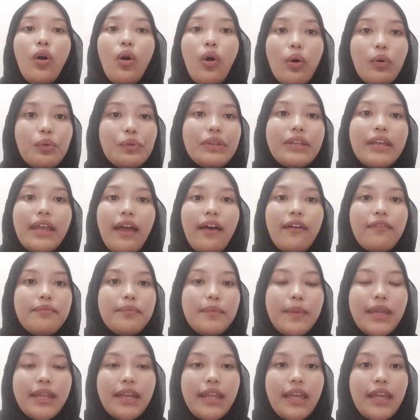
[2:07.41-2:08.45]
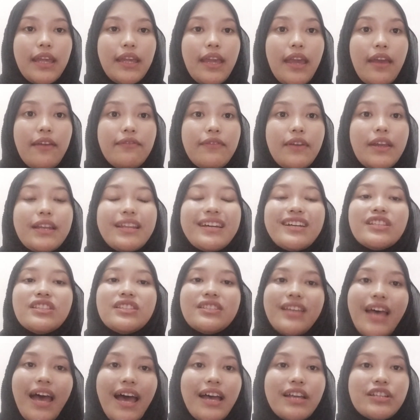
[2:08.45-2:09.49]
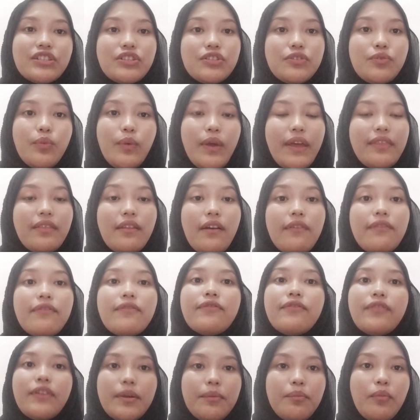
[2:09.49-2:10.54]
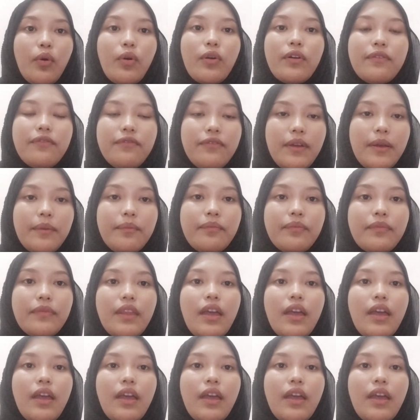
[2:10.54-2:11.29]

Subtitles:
only have meaning if it attached with free morpheme.